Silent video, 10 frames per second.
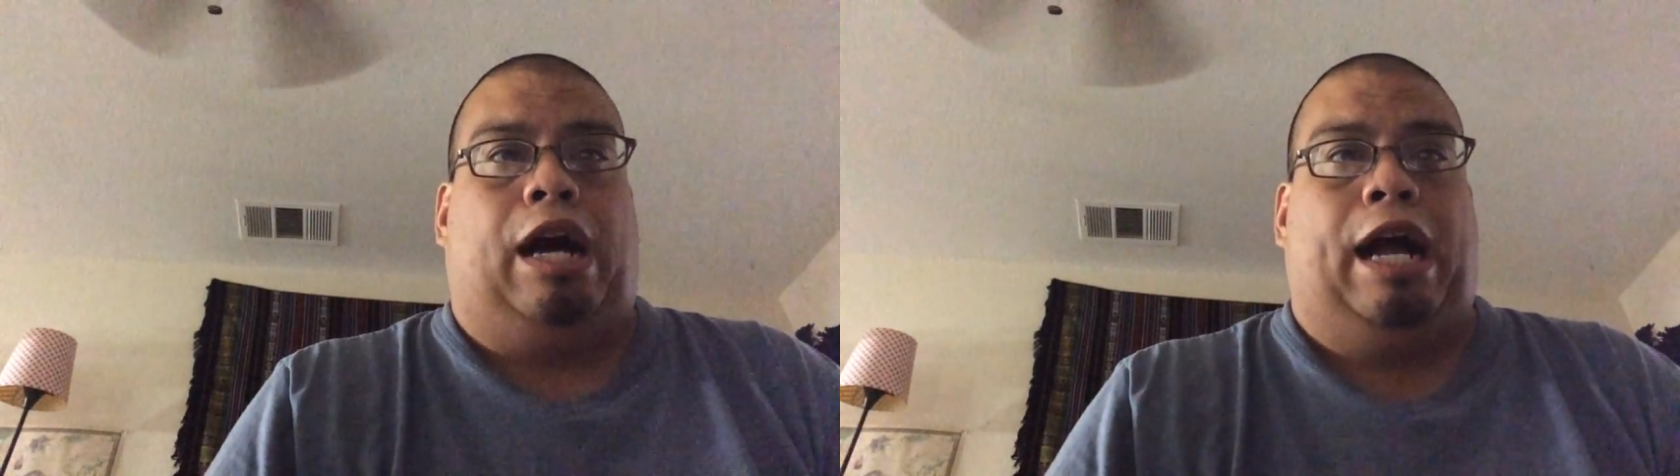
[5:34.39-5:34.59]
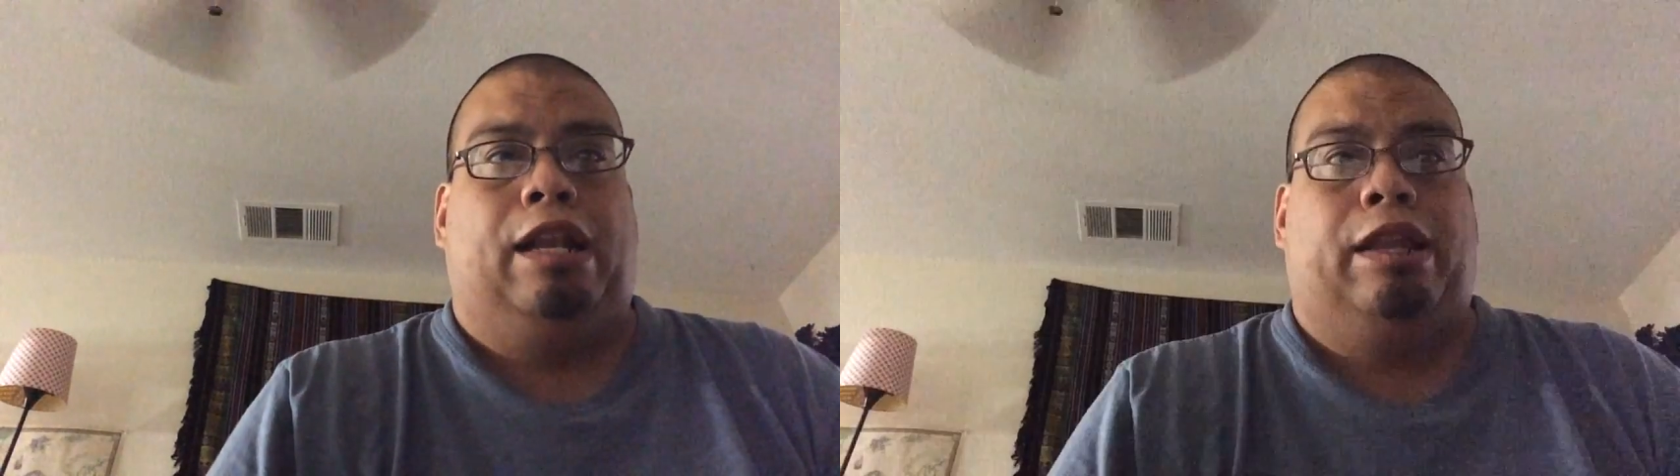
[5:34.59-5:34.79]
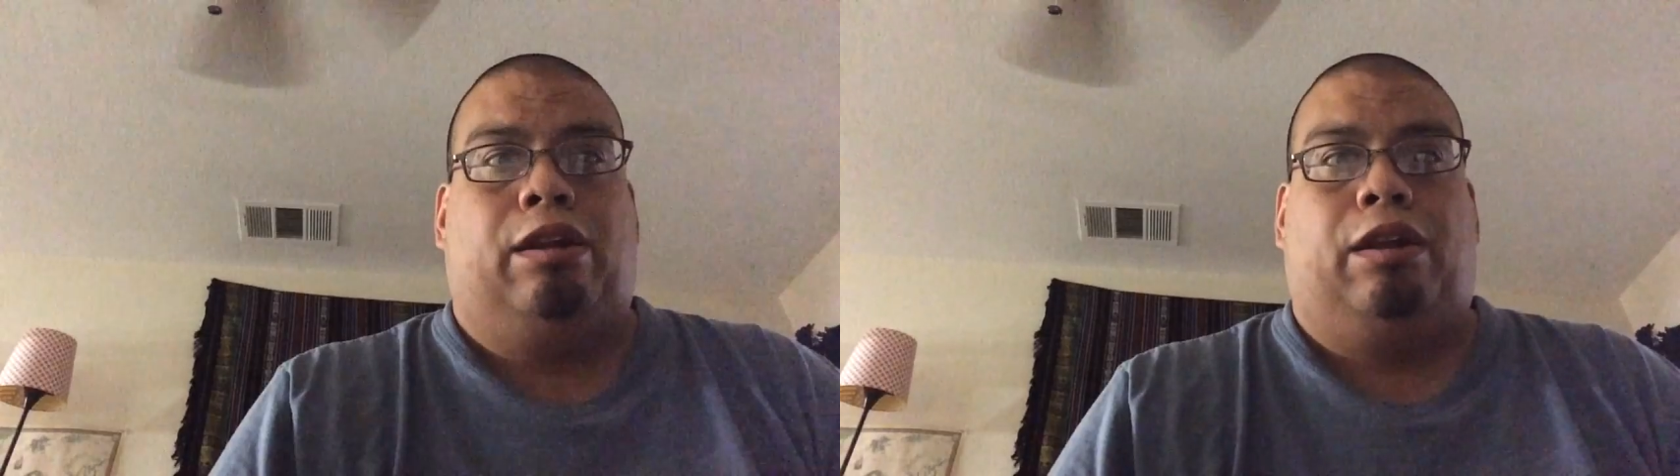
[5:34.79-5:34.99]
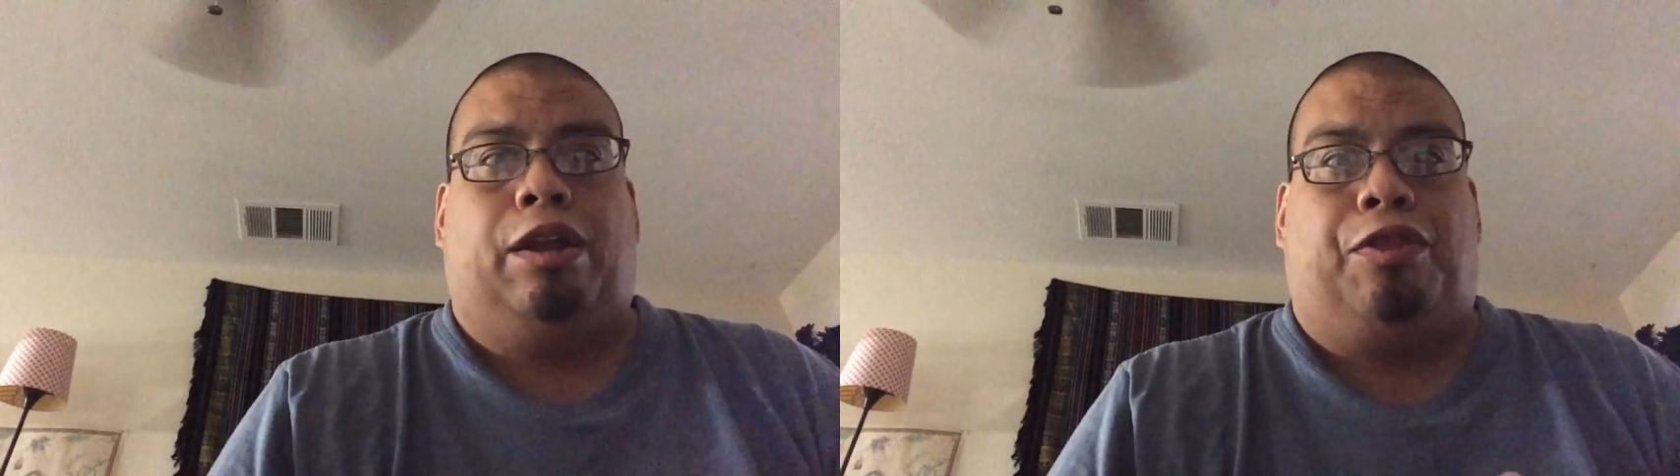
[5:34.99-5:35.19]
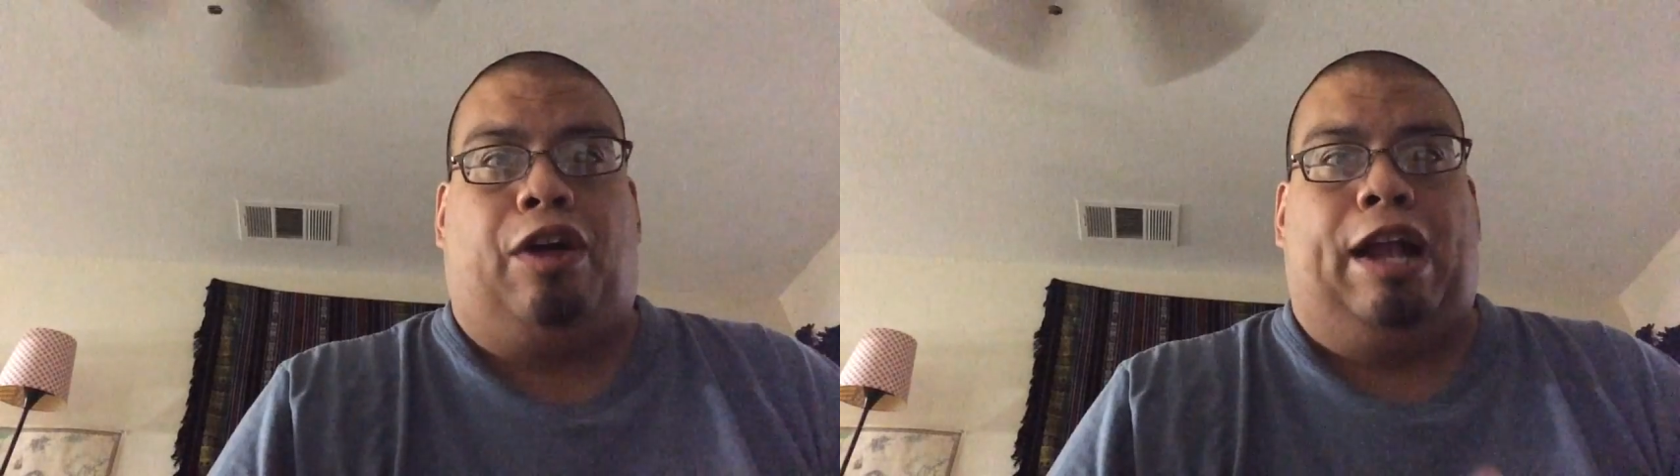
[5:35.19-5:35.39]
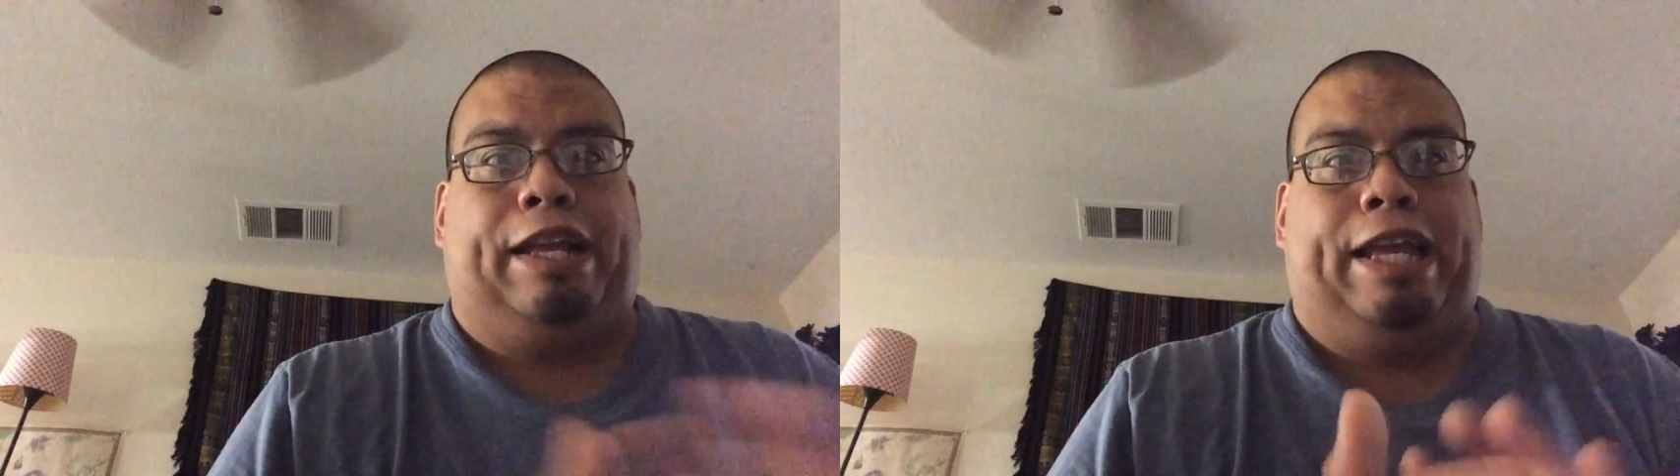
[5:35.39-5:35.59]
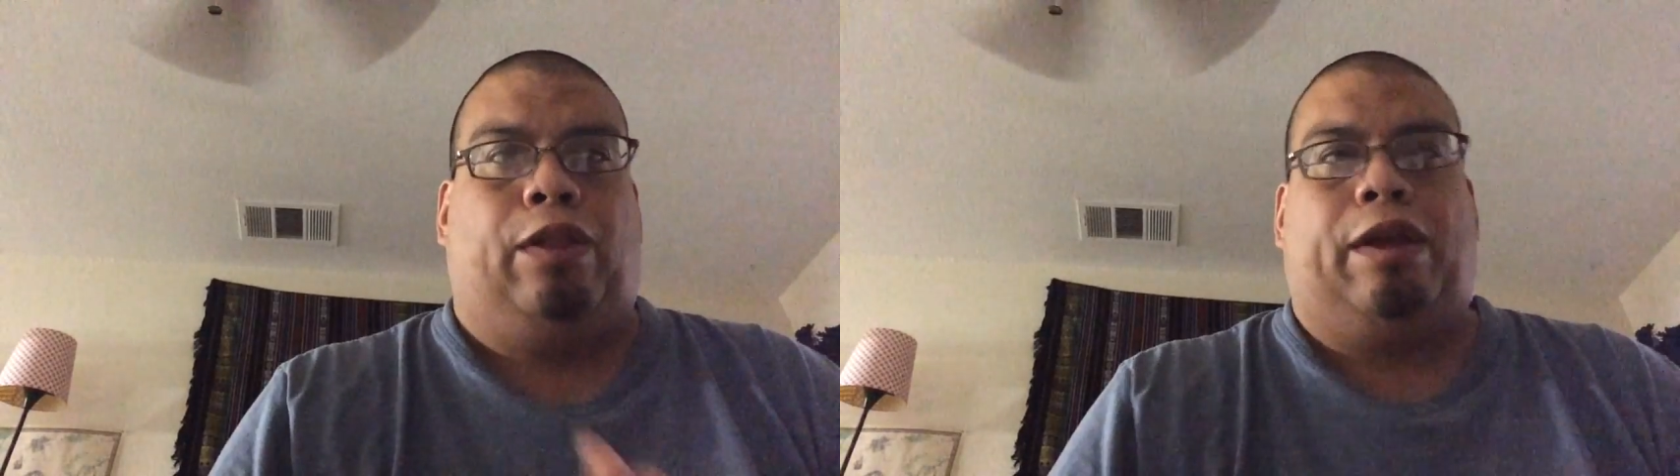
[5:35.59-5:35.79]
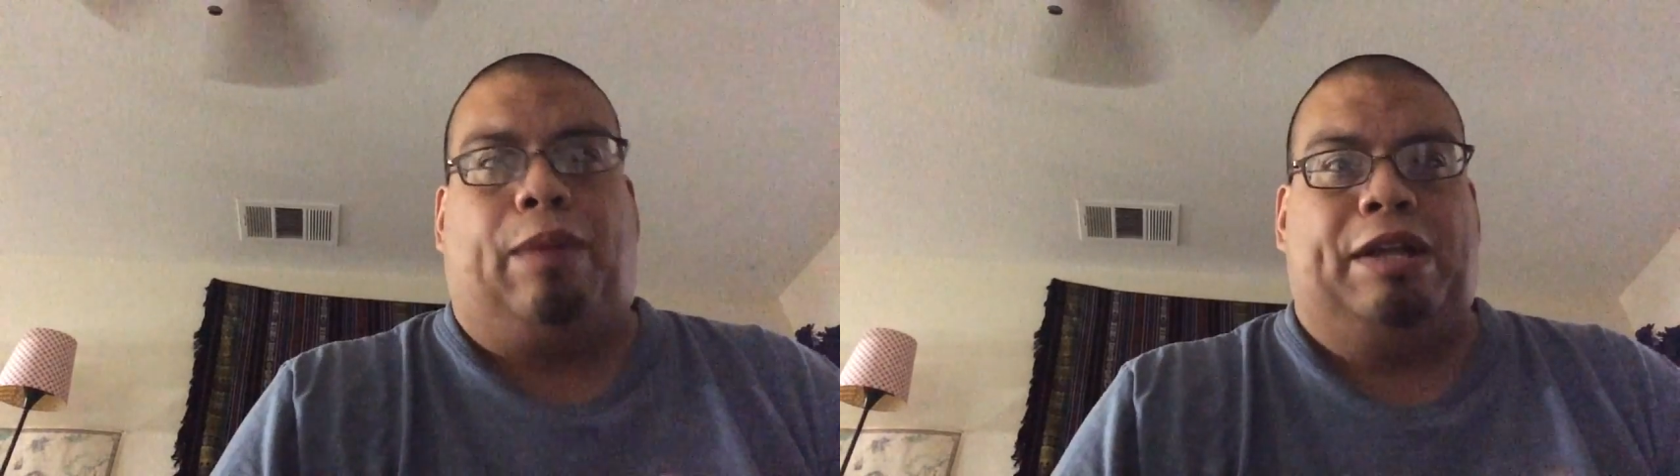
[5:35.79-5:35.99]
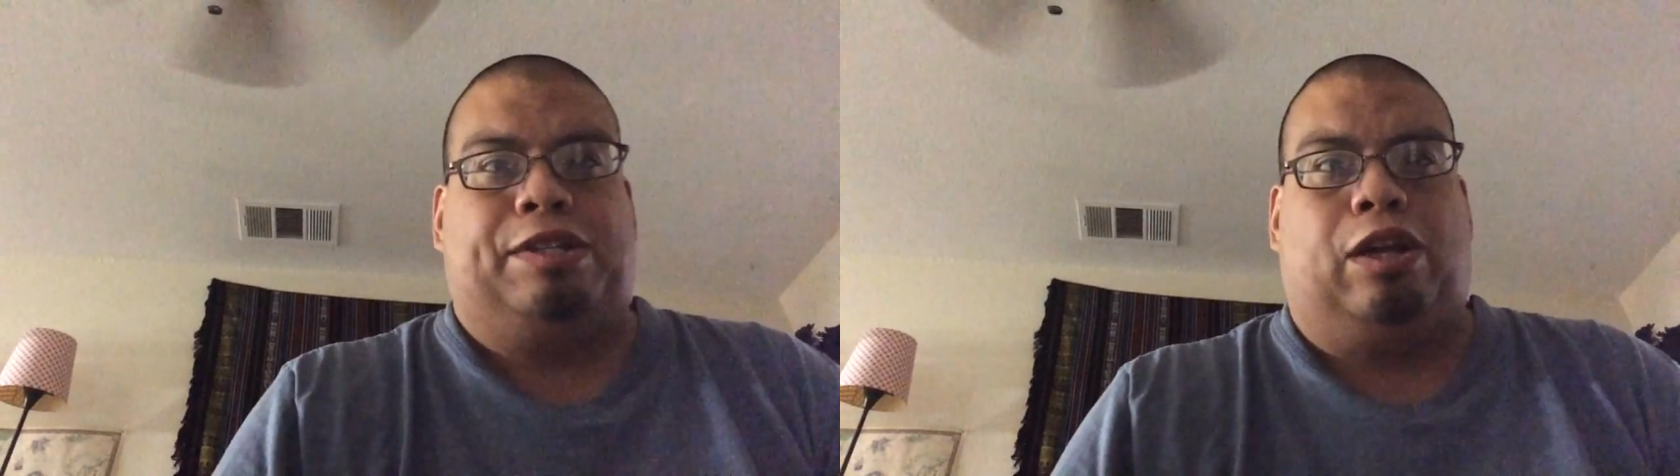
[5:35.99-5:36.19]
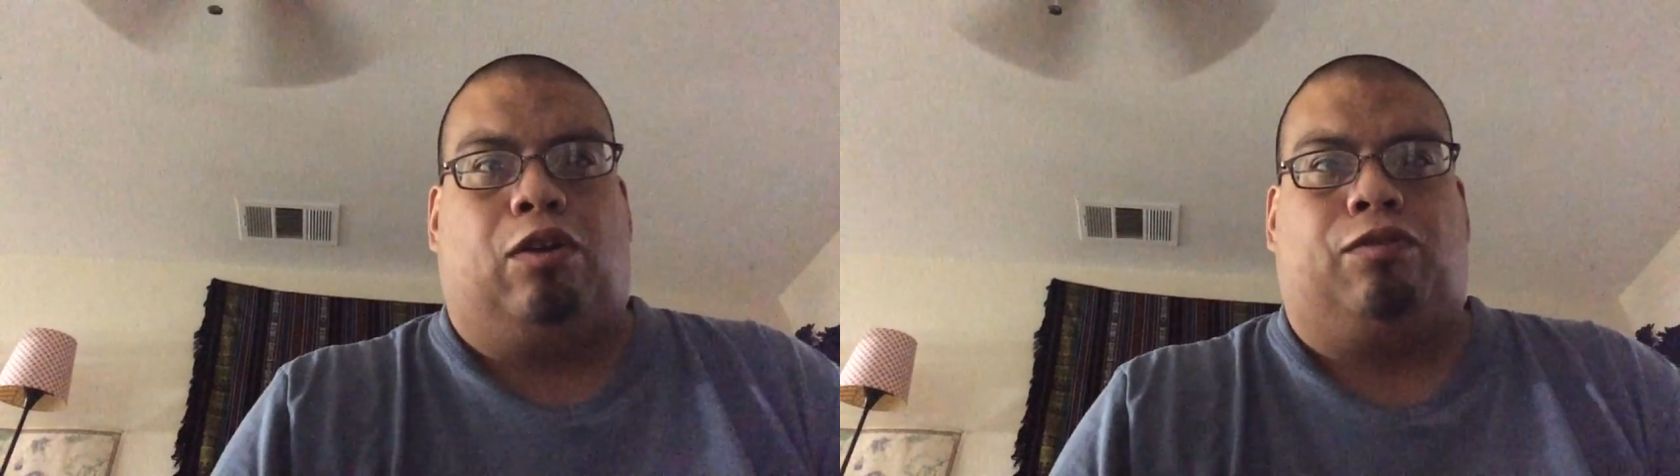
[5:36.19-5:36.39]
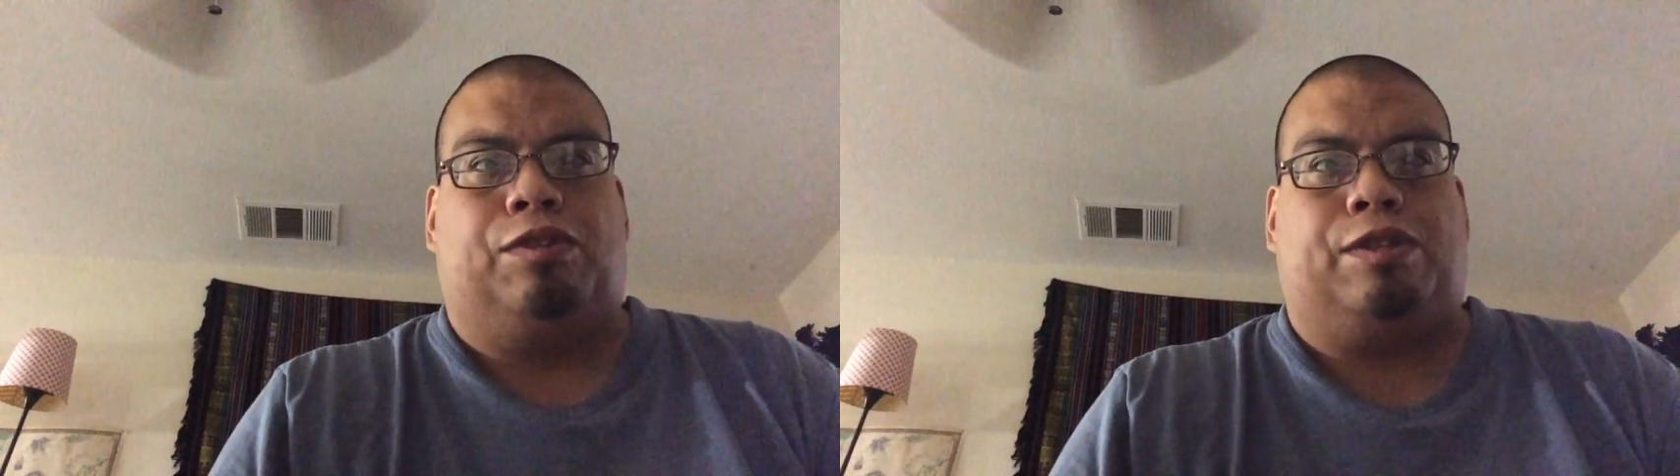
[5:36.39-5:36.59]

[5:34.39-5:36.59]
I literally thought killing myself